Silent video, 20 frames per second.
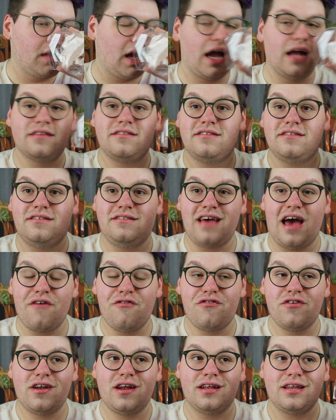it's
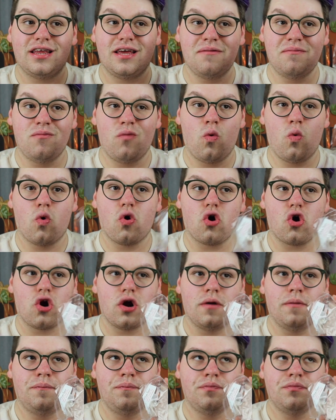definitely
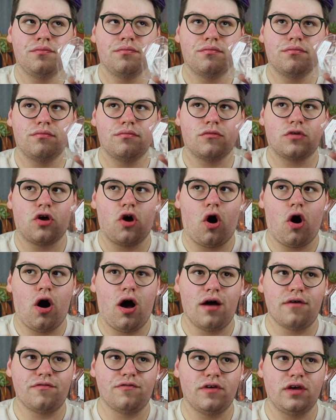more
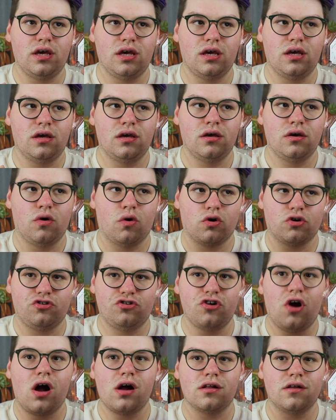coffee or
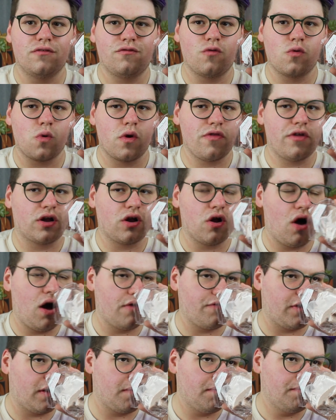chocolate forward than
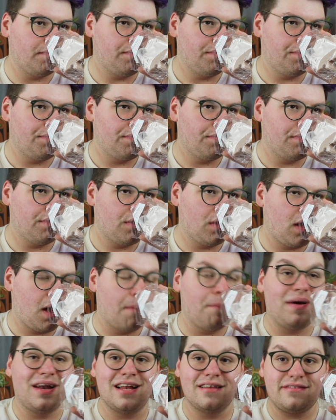coffee.
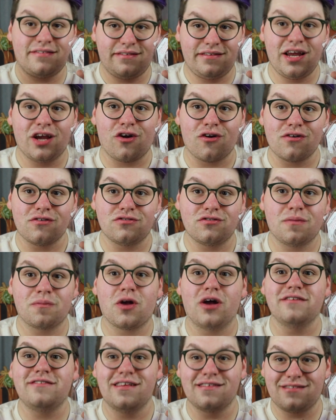But it's Snickers
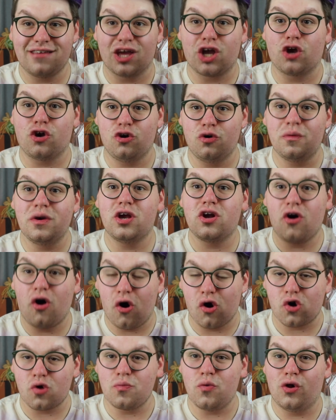because it's like gooey
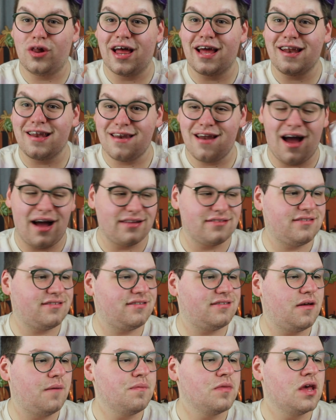caramel and
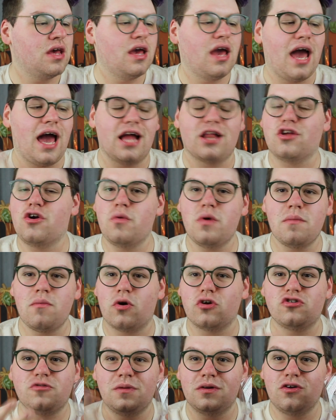nuts. And gooey
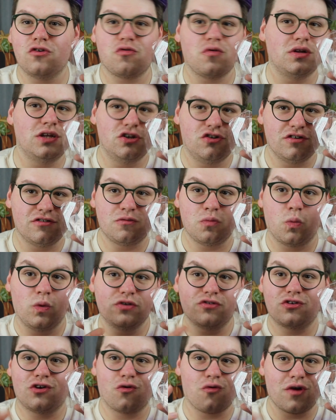marshmallow is really just
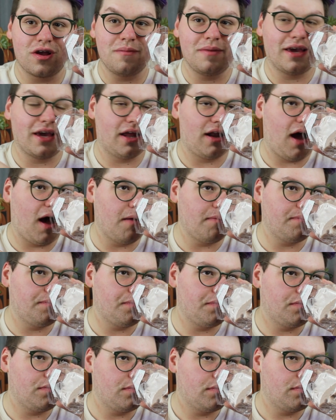what's creaming it up.
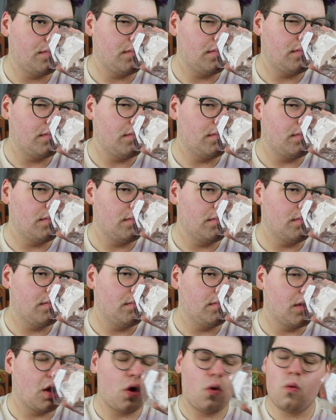
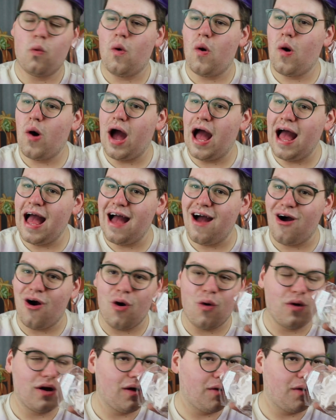Wow.